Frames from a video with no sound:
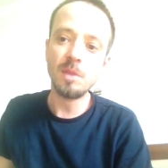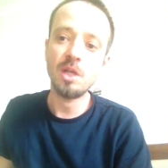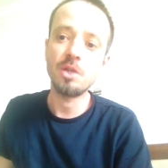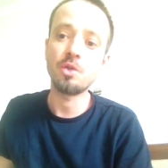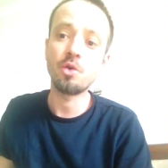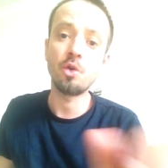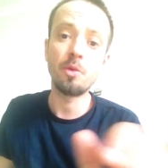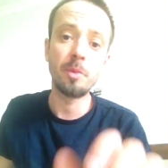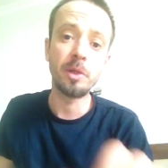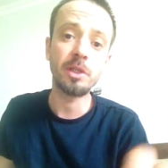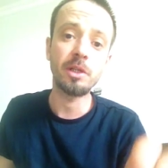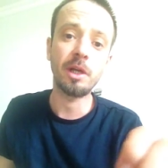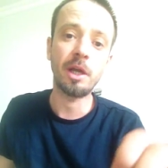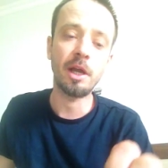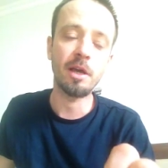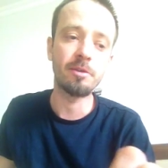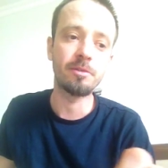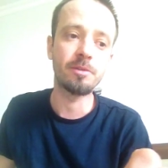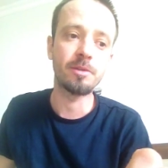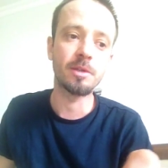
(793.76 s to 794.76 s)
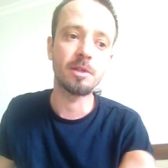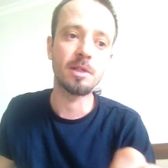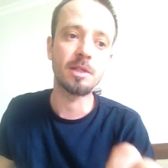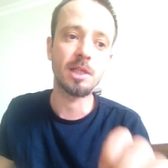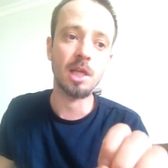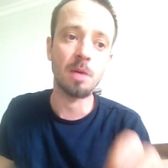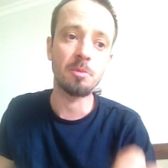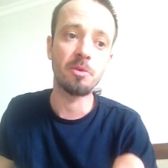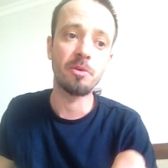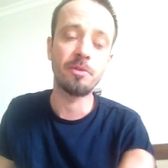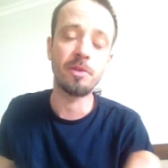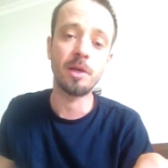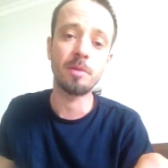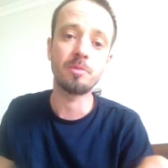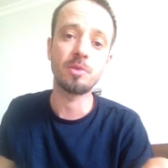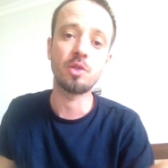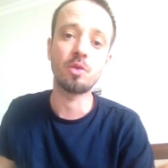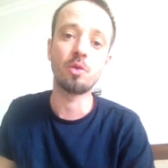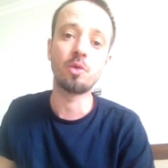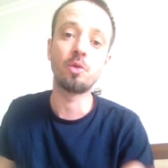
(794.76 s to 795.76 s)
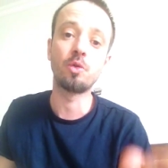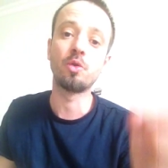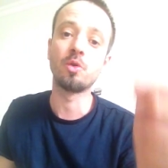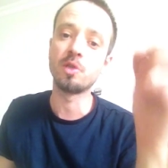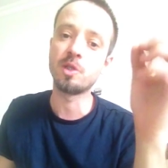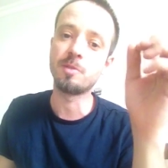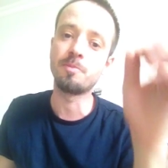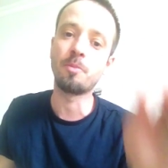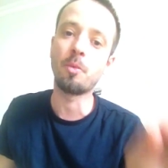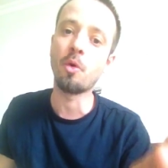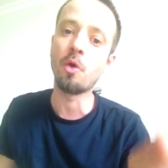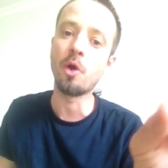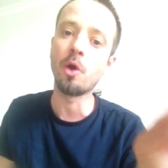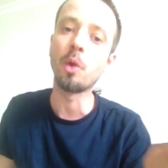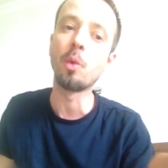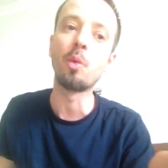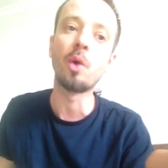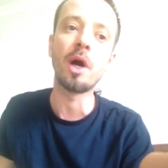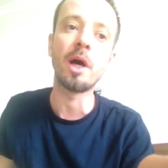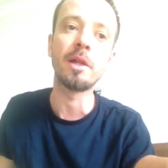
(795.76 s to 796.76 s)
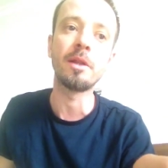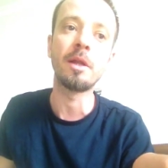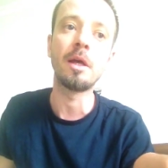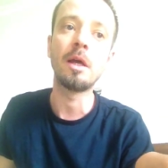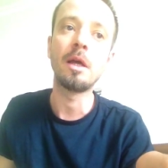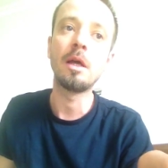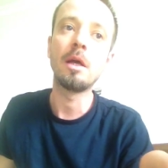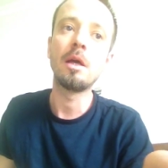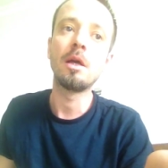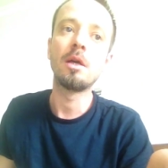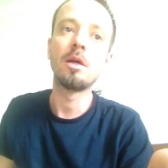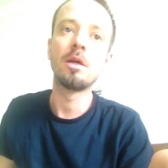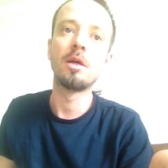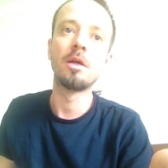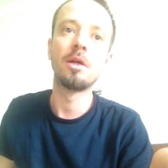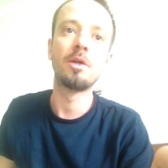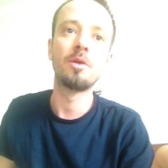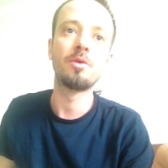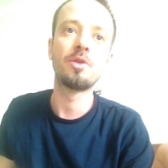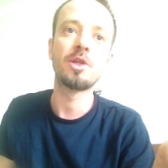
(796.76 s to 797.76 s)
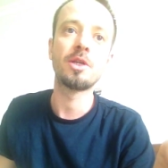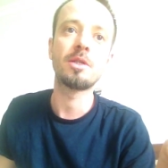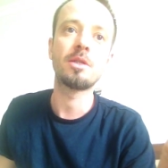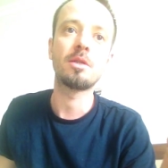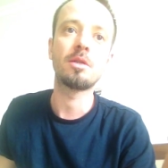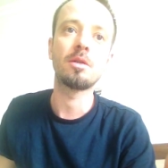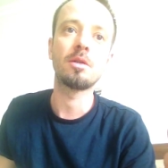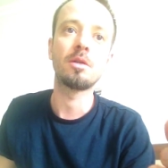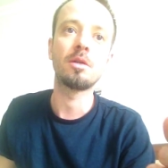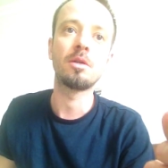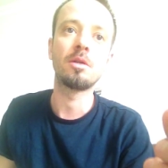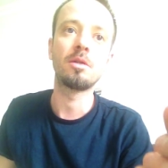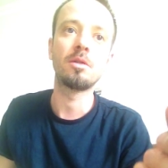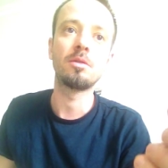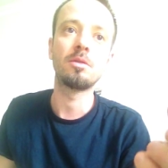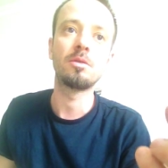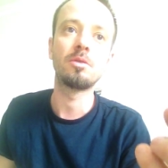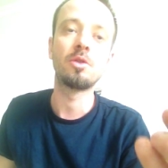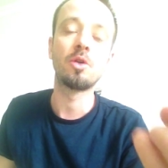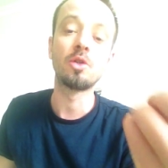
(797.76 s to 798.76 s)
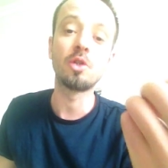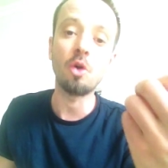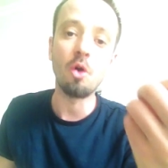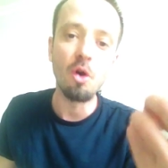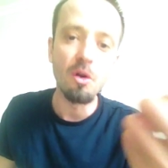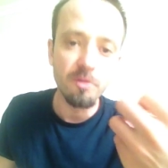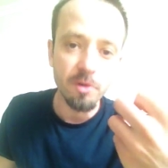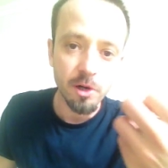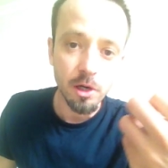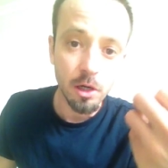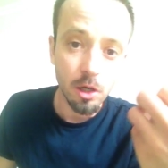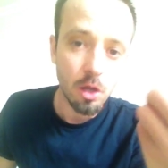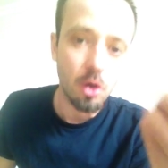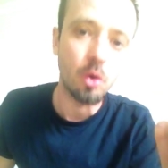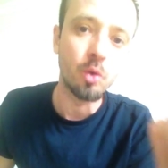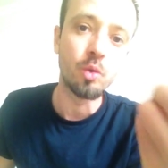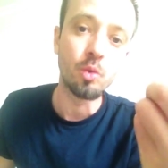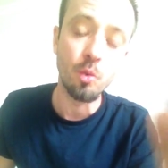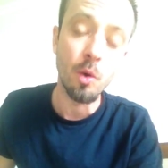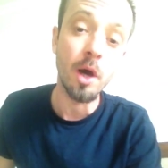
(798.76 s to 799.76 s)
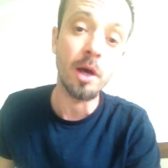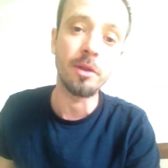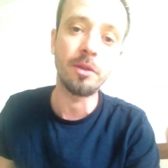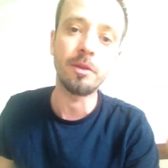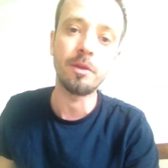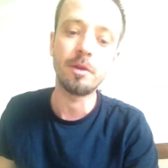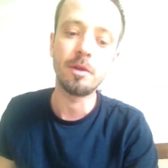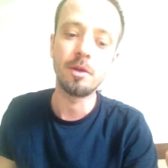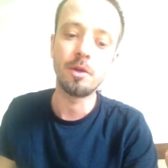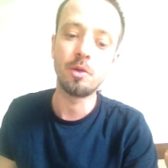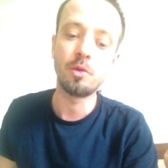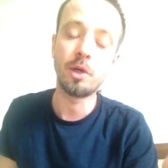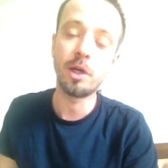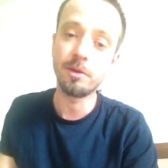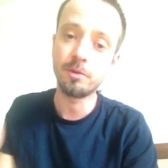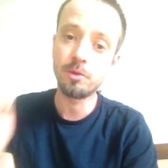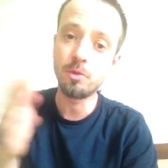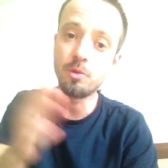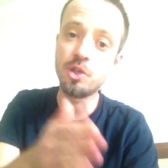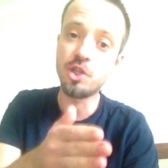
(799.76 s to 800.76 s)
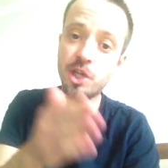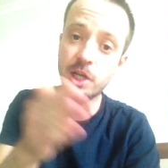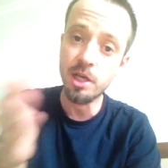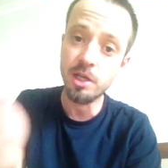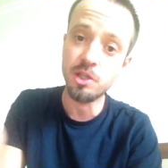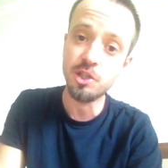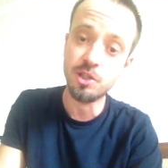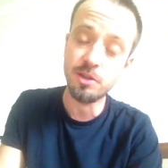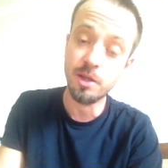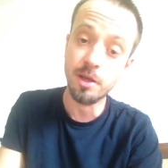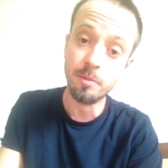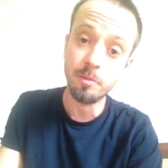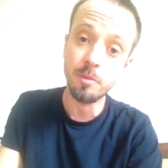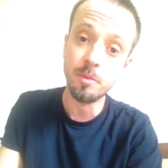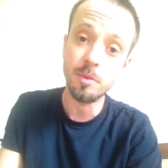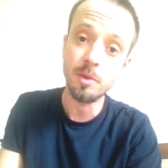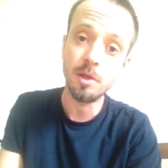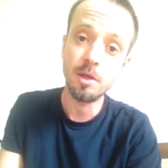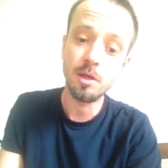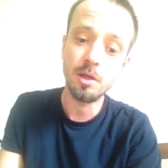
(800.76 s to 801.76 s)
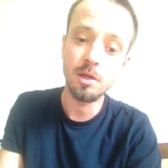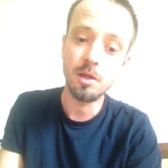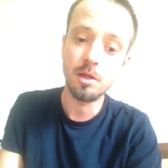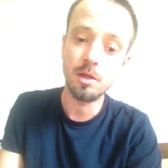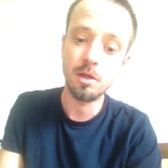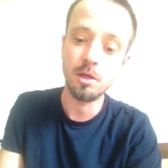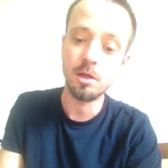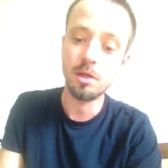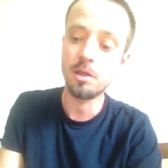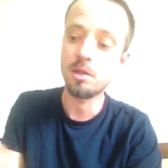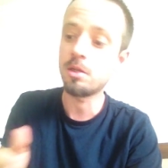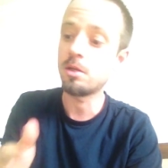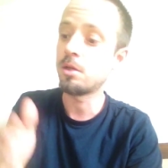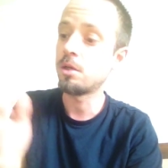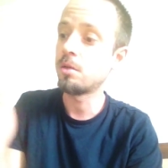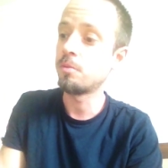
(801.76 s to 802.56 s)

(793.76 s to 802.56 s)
so you better have uh, some of them so you don't spoil one. Uh, you just uh, don't overload one. You have to change them. Uh,